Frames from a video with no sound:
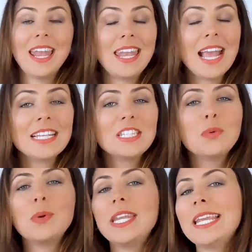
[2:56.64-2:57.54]
Next,
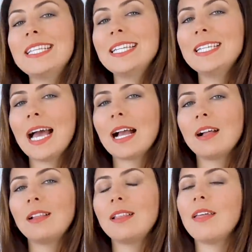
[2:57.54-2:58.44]
we need to
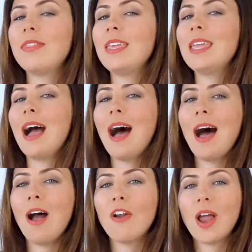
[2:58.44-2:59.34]
tackle the
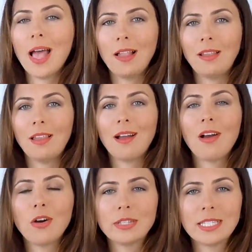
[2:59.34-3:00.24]
RL
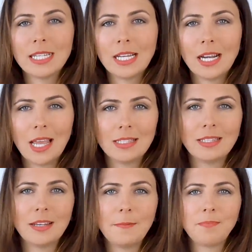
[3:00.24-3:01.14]
consonant
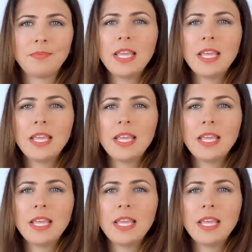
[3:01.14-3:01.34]
cluster.